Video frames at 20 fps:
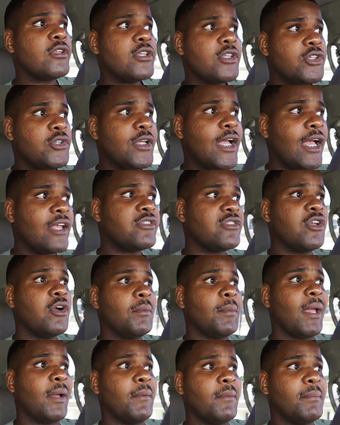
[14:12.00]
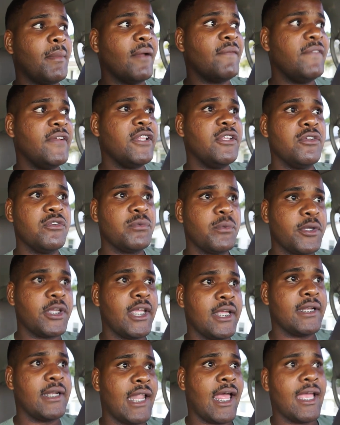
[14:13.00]
You guys know, man. My videos were
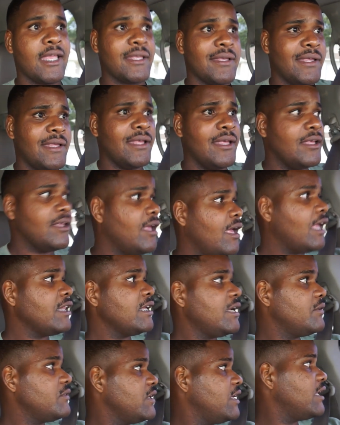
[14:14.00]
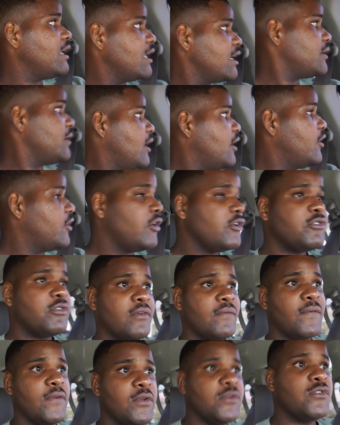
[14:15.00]
getting like, I think I was getting like 100
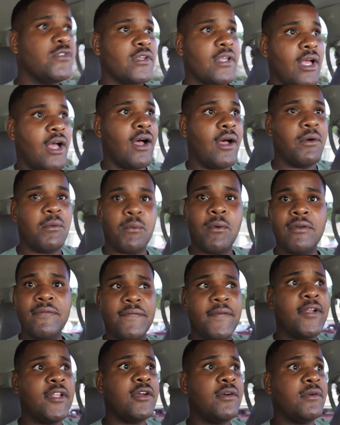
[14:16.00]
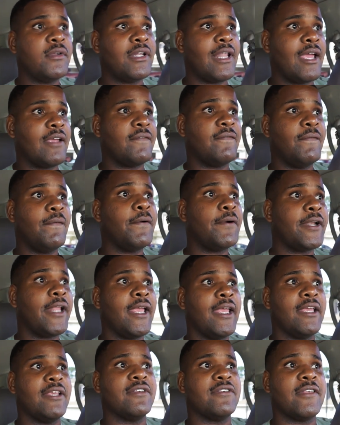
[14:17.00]
views on one video in like 4
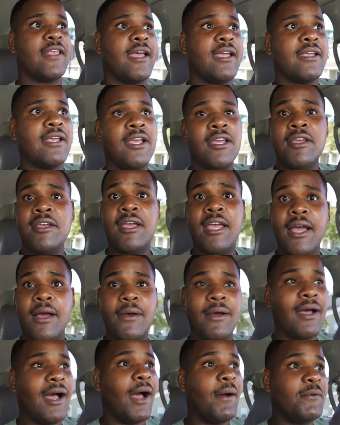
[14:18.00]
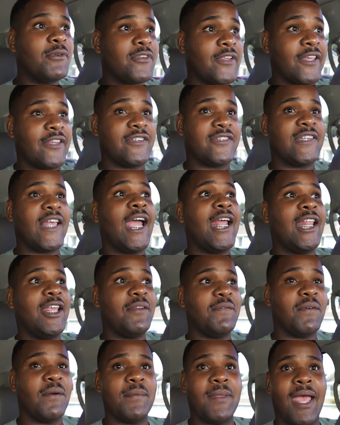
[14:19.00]
days. Like, I was excited
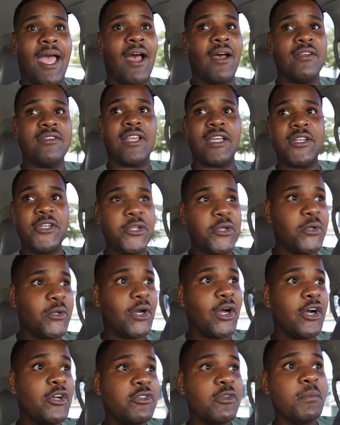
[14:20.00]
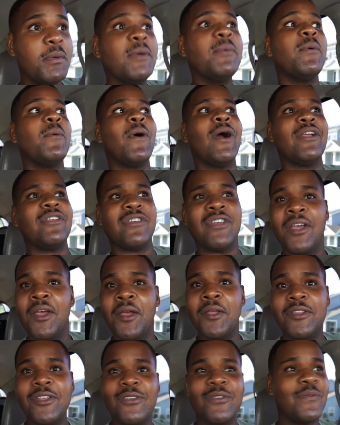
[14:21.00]
from that. I was like, dude, 100 people watch
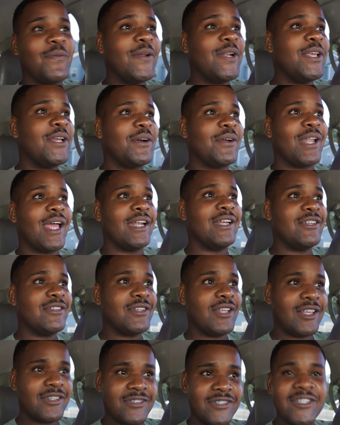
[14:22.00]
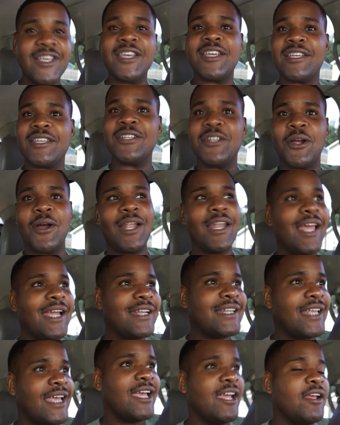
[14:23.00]
this video. Like, that's sick. I like
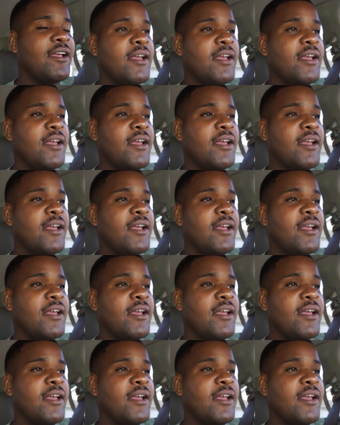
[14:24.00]
that.